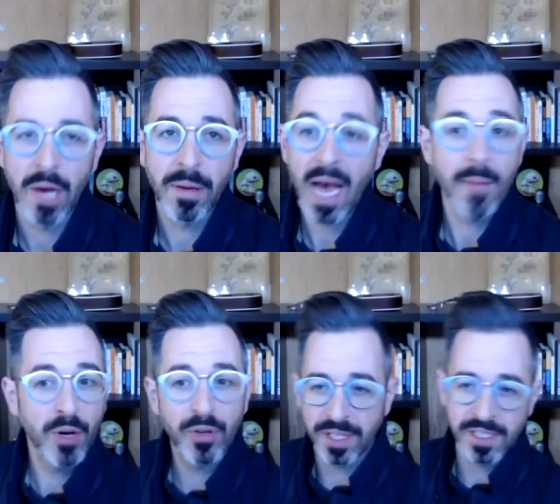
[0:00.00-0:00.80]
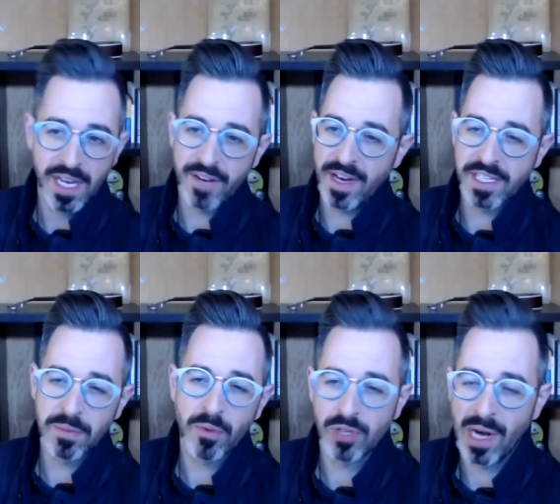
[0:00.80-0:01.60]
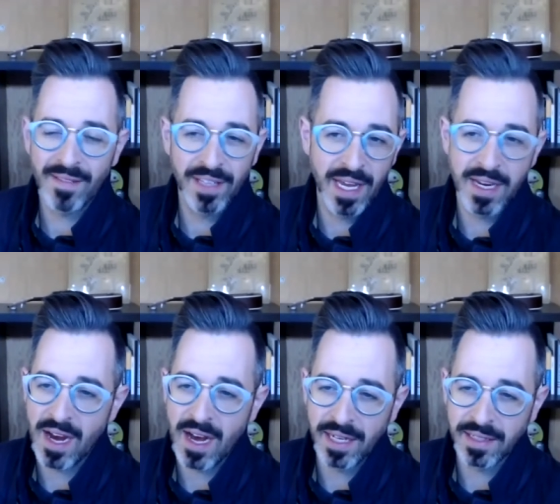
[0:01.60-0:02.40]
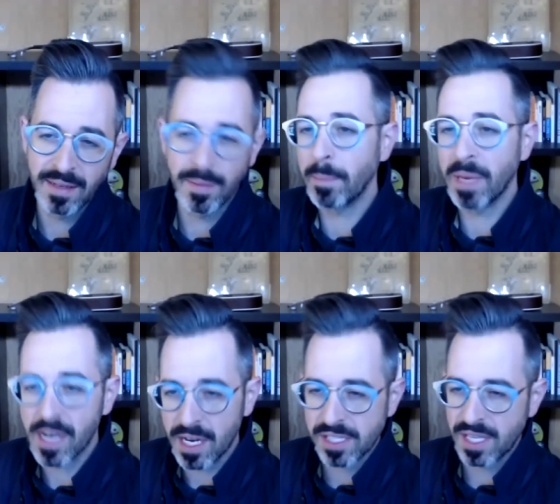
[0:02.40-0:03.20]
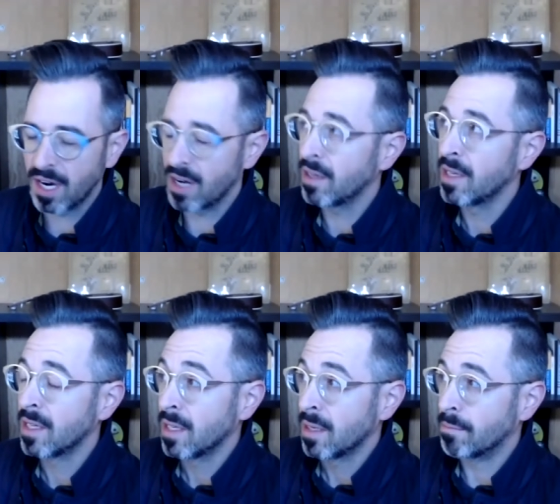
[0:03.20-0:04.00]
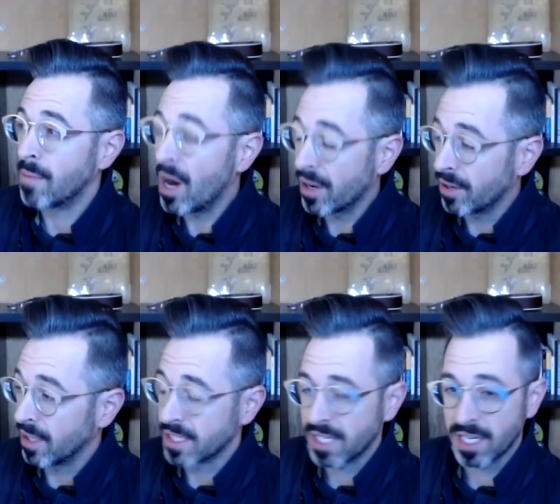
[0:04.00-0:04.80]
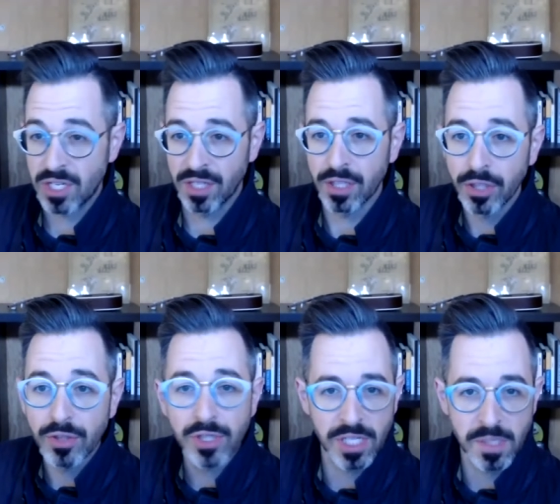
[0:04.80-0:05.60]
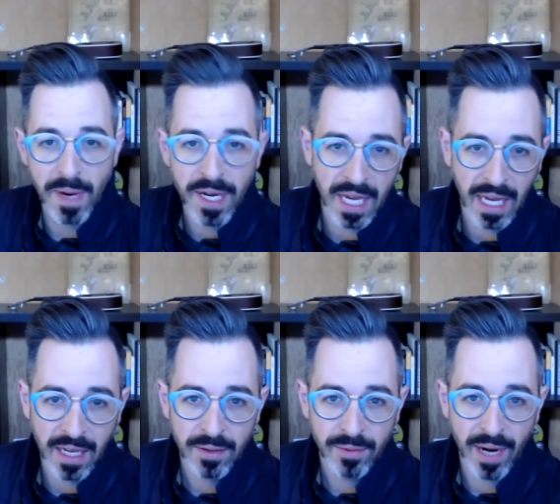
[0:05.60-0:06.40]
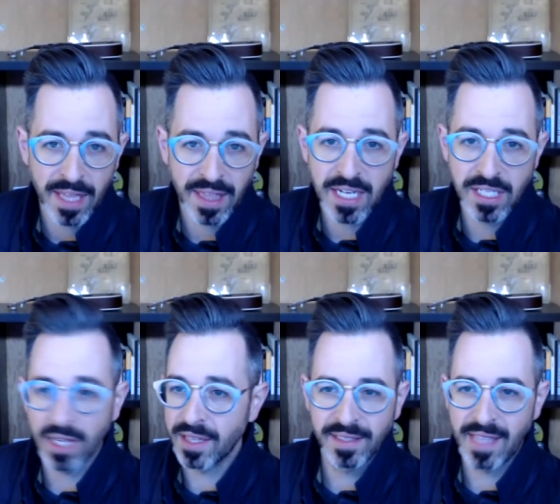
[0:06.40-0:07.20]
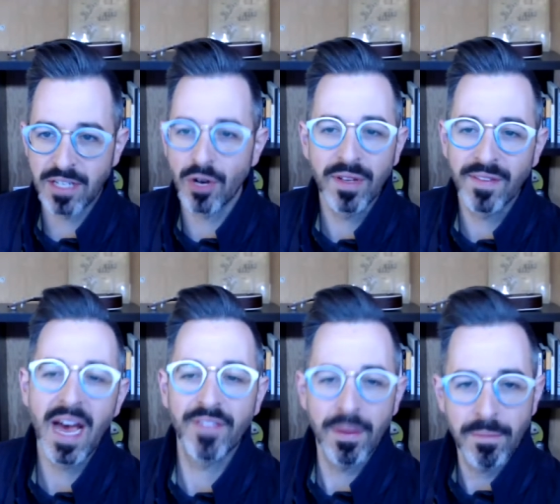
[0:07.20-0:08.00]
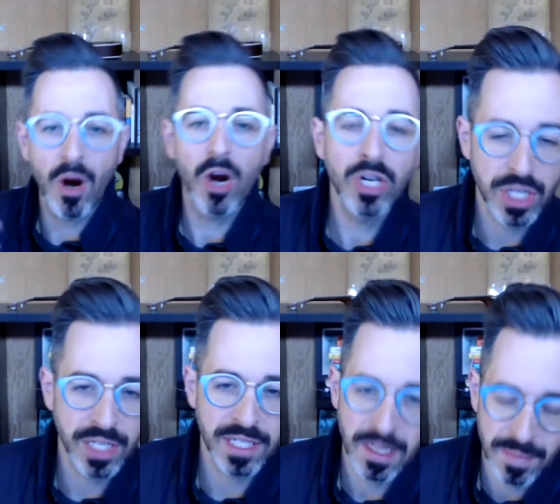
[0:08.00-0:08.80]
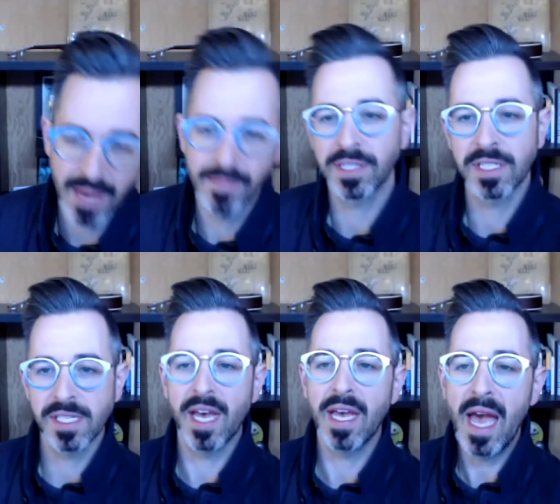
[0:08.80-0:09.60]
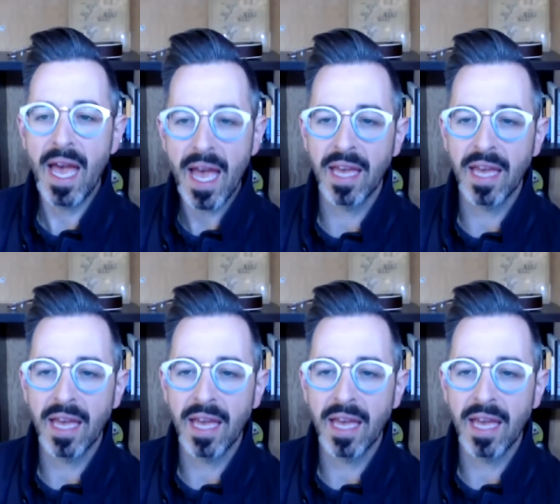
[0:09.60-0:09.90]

both incentivizing more travel and not because they're model essentially loses money, right? They do, they don't even have the margin to be able to say, hey,